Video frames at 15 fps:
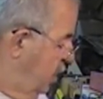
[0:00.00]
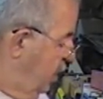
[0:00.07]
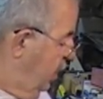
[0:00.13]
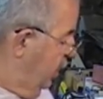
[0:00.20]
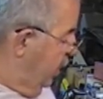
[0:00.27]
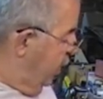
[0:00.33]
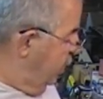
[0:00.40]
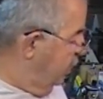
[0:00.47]

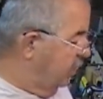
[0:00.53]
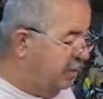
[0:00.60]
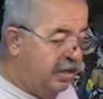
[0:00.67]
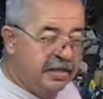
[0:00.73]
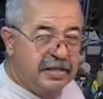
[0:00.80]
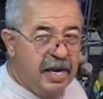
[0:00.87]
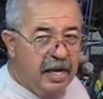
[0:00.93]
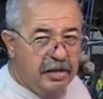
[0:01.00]
And I got to get
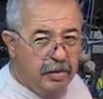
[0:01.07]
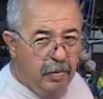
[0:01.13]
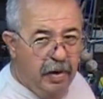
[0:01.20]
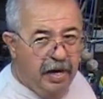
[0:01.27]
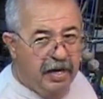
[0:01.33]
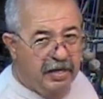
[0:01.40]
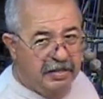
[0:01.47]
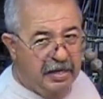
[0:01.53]
this out the
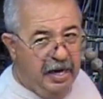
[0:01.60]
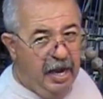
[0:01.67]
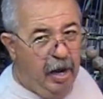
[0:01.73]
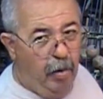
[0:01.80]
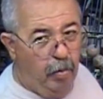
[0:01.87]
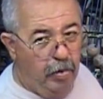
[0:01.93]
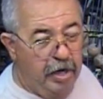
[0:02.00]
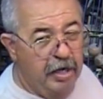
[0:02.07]
way because I
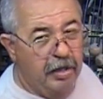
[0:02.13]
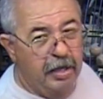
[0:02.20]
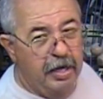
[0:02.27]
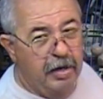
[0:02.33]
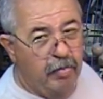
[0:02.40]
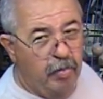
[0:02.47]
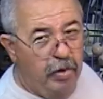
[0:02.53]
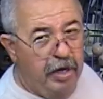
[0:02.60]
got a
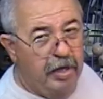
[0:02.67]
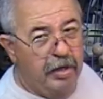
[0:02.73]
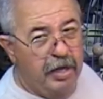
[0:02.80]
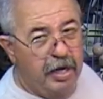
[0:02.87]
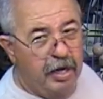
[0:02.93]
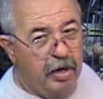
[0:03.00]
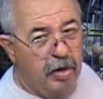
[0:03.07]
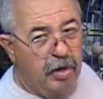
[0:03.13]
really,
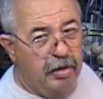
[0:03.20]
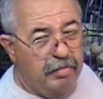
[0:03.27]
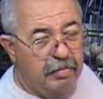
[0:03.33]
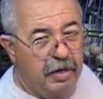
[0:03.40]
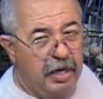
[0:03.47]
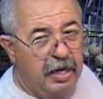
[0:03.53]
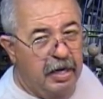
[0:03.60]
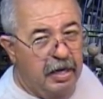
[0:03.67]
really good
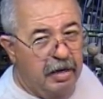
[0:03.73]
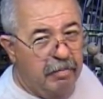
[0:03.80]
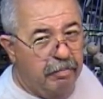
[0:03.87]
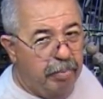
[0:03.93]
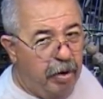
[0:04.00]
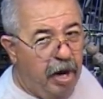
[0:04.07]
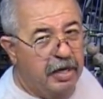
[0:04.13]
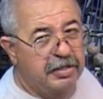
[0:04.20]

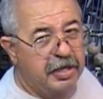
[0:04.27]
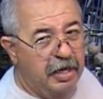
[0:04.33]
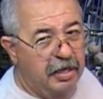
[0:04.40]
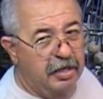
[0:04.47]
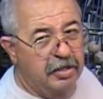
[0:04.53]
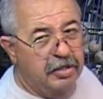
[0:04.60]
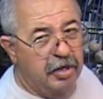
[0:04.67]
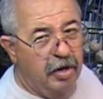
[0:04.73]

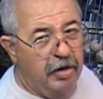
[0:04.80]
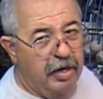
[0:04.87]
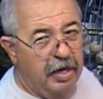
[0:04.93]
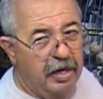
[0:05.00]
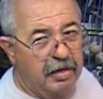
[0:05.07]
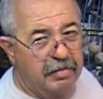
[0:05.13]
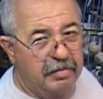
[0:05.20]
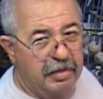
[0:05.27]
project to show
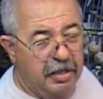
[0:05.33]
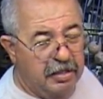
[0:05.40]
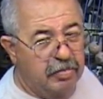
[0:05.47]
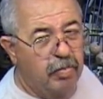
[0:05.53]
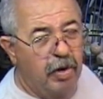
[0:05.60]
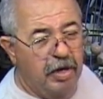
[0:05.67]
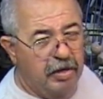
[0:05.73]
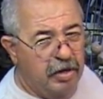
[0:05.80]
you. This
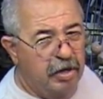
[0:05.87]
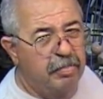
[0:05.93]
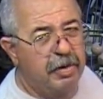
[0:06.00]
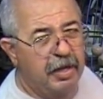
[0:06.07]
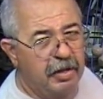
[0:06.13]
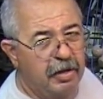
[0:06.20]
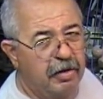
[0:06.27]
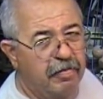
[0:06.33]
one could
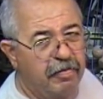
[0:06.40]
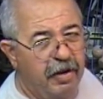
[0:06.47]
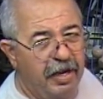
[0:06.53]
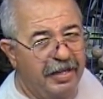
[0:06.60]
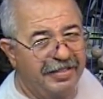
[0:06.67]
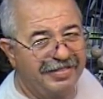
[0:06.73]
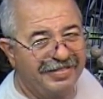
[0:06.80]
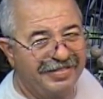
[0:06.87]
be a little
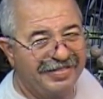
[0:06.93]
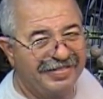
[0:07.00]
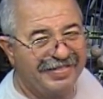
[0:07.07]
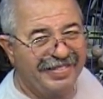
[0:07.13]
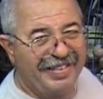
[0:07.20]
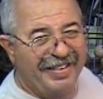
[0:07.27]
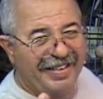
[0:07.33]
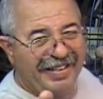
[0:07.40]
fun.
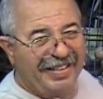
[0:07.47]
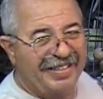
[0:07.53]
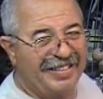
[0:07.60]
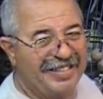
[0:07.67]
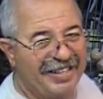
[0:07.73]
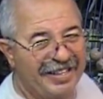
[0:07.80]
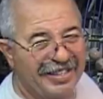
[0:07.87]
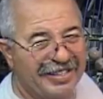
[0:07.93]

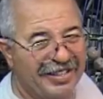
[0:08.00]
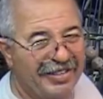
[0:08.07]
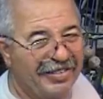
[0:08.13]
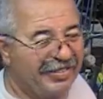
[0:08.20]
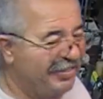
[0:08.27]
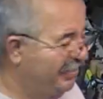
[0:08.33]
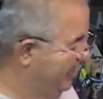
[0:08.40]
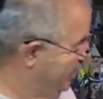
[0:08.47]
See you soon.